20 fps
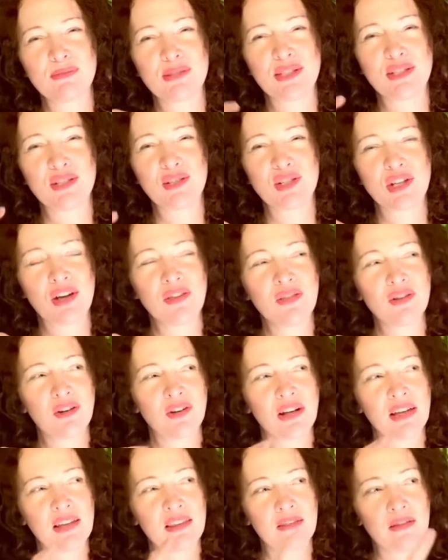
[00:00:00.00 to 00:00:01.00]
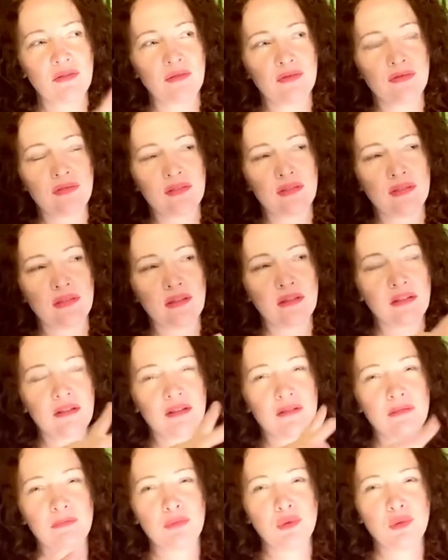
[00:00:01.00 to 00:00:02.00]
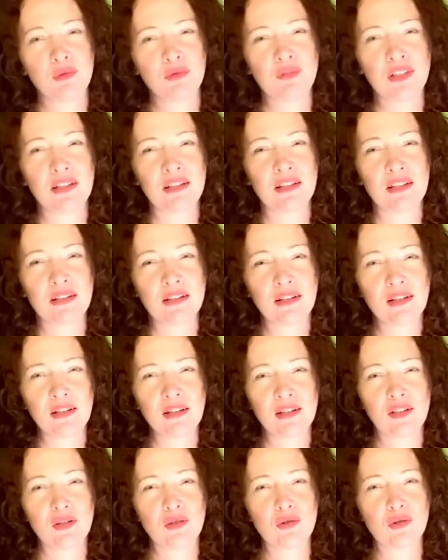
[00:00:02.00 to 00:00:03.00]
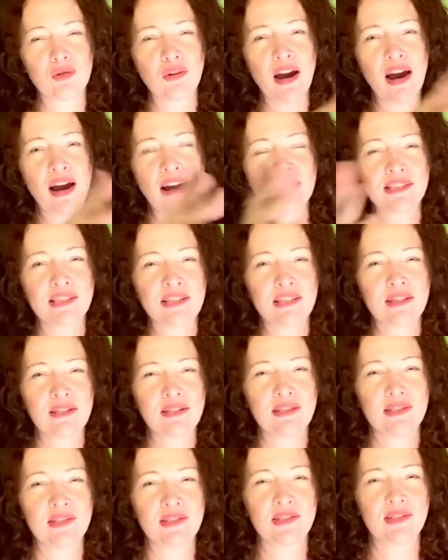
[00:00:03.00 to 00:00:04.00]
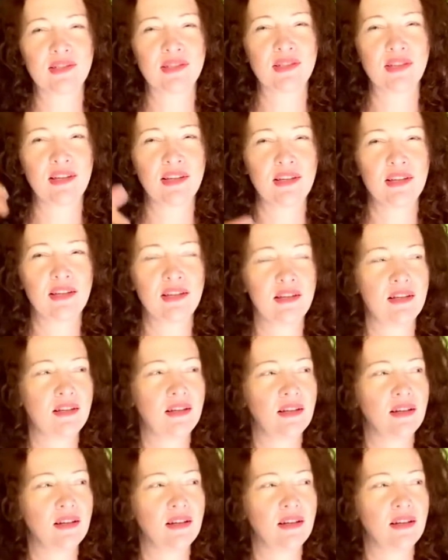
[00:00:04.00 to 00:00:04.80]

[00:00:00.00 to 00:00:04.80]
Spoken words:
each other and the moving grassy sea